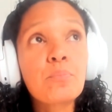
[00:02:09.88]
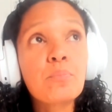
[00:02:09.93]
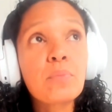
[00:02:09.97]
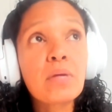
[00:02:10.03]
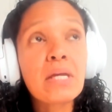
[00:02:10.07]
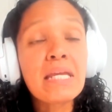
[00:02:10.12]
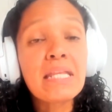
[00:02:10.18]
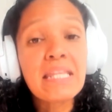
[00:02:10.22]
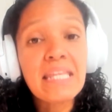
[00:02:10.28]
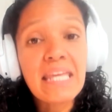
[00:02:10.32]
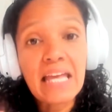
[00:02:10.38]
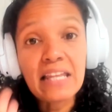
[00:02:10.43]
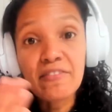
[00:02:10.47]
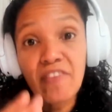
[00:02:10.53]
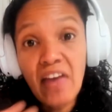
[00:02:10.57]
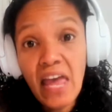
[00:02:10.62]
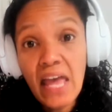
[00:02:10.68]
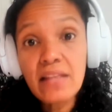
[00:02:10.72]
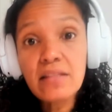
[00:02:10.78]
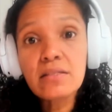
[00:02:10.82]
the
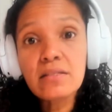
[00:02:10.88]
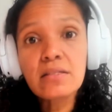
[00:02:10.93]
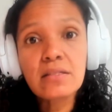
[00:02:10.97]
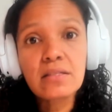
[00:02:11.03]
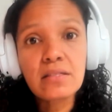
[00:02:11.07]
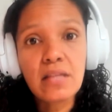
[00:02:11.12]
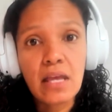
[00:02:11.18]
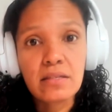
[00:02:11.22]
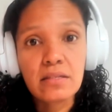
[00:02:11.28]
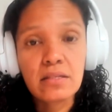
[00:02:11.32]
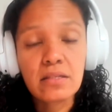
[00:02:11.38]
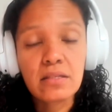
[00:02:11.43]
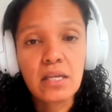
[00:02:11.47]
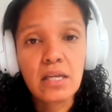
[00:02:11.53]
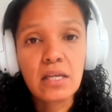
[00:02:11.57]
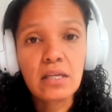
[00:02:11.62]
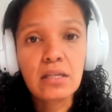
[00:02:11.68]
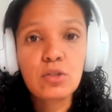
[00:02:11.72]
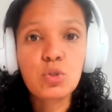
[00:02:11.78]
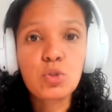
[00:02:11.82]
advanced
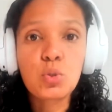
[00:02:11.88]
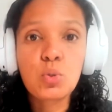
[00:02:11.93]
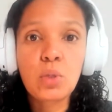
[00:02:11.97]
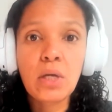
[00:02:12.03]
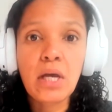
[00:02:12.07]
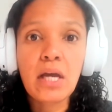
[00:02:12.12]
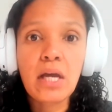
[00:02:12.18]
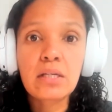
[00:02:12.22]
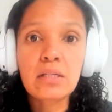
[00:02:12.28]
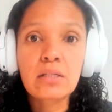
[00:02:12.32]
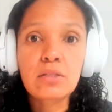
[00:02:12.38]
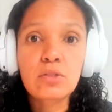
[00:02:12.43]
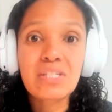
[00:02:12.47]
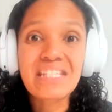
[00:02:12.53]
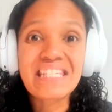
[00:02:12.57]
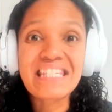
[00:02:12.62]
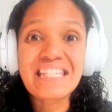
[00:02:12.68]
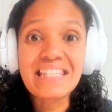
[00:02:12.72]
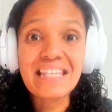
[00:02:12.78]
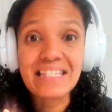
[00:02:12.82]
testing, you can
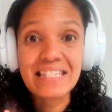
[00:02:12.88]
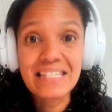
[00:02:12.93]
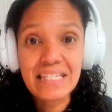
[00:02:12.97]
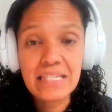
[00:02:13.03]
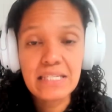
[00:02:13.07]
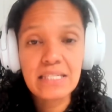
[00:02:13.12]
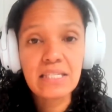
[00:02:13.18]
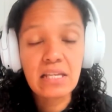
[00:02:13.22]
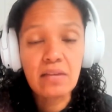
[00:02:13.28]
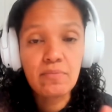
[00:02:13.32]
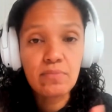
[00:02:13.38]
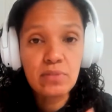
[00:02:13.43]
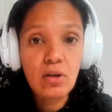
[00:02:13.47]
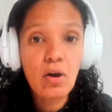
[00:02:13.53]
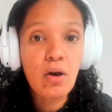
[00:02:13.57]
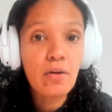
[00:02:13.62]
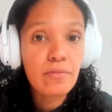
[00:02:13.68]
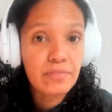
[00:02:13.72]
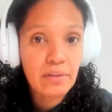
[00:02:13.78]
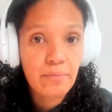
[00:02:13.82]
see the systems
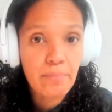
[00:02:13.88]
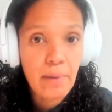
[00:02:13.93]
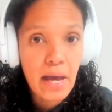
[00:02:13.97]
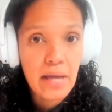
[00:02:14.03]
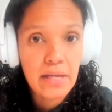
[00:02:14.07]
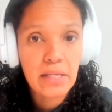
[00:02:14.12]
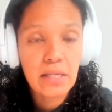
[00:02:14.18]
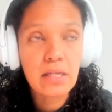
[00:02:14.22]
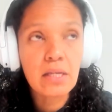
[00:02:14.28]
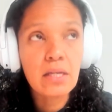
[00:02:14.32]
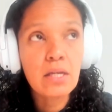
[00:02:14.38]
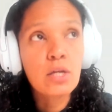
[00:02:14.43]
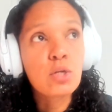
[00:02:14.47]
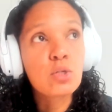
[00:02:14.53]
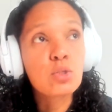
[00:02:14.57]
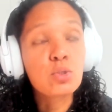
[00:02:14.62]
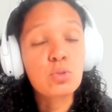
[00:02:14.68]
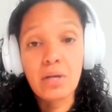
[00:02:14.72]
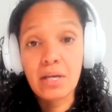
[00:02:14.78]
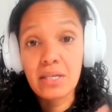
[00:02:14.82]
of the body,
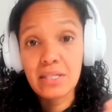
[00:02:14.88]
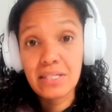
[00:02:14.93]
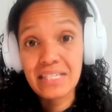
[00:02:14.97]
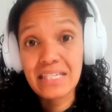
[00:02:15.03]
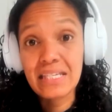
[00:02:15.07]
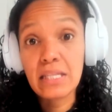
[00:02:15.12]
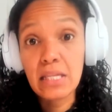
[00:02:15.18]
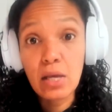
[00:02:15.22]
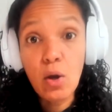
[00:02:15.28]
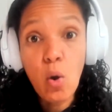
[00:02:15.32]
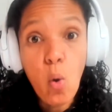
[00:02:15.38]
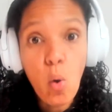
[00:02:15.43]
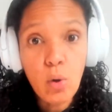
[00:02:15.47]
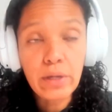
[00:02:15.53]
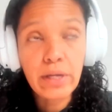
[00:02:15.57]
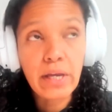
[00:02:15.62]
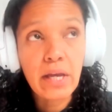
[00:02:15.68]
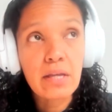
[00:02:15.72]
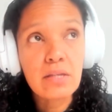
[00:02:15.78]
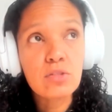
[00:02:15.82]
you can see the
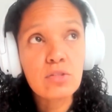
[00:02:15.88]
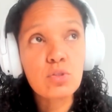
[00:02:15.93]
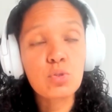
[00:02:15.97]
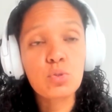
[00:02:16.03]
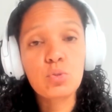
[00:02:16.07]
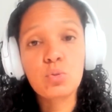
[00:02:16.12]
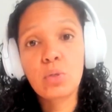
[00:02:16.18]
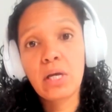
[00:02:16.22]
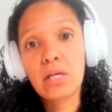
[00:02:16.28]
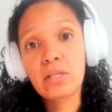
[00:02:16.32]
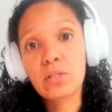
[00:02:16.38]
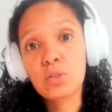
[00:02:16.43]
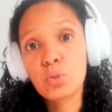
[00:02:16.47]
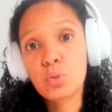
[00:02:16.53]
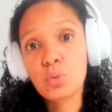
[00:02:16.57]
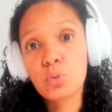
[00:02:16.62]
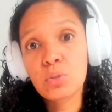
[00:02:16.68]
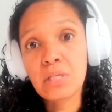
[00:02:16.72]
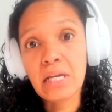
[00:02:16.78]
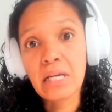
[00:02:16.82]
organs, you can
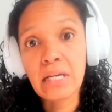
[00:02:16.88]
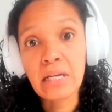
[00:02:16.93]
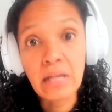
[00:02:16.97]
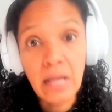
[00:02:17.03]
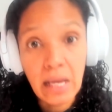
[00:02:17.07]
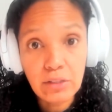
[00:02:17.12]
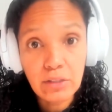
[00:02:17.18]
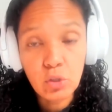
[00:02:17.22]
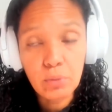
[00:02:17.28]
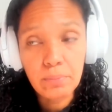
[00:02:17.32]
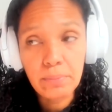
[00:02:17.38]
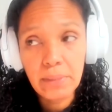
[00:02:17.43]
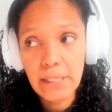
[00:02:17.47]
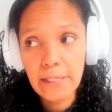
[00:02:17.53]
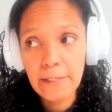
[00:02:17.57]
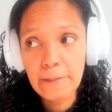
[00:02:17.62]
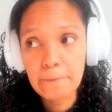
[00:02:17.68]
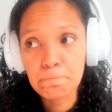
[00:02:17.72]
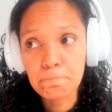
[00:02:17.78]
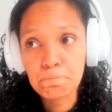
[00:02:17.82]
use an
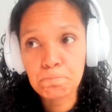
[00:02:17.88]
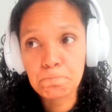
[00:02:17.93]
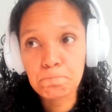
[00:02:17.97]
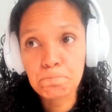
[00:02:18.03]
anatomy